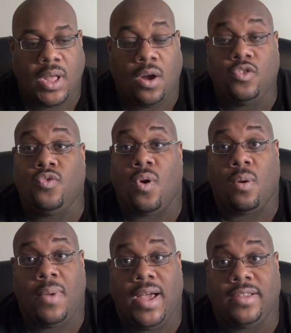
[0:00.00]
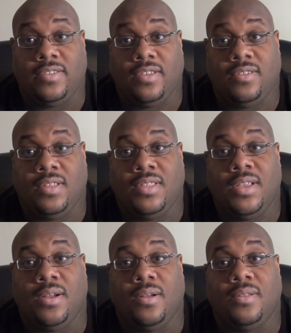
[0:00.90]
are drawer boxes.
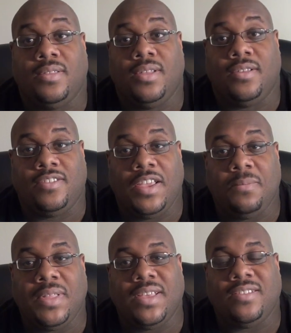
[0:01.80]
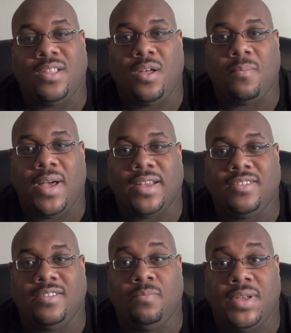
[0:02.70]
They're they're same thing as long
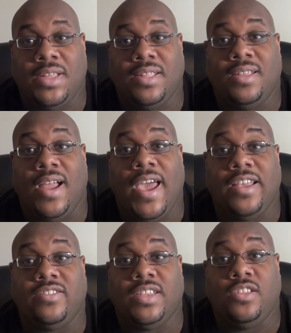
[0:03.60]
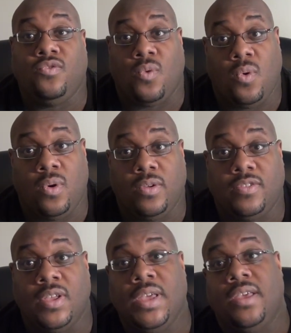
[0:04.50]
boxes, but they're actually
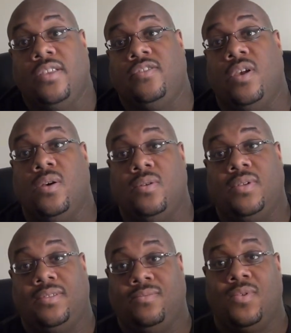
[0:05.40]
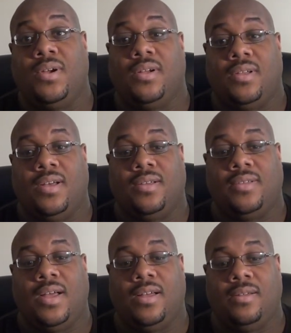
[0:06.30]
drawers. So where uh,
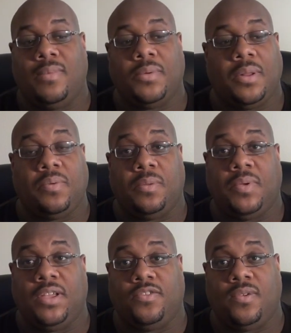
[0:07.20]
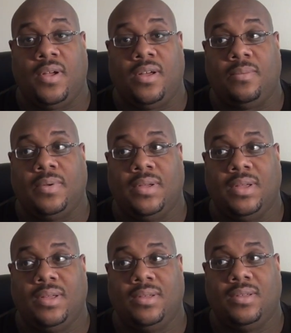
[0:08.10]
um, I'm gonna put a picture up.
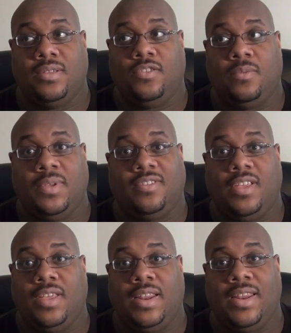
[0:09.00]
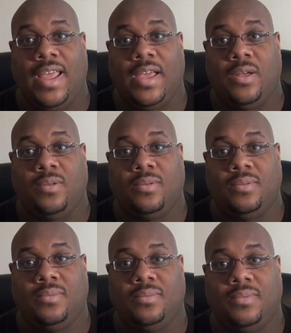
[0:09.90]
You should be seeing it now,
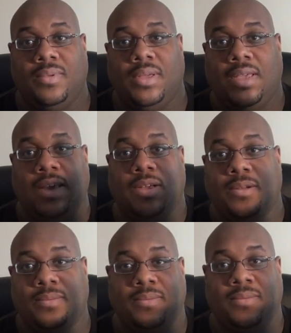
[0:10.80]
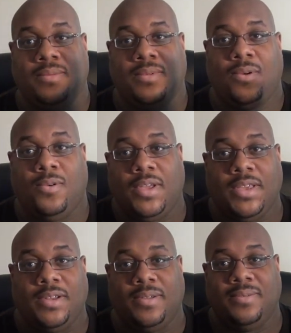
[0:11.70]
here or
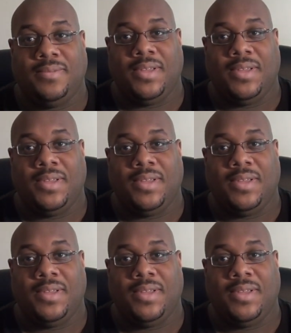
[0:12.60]
here,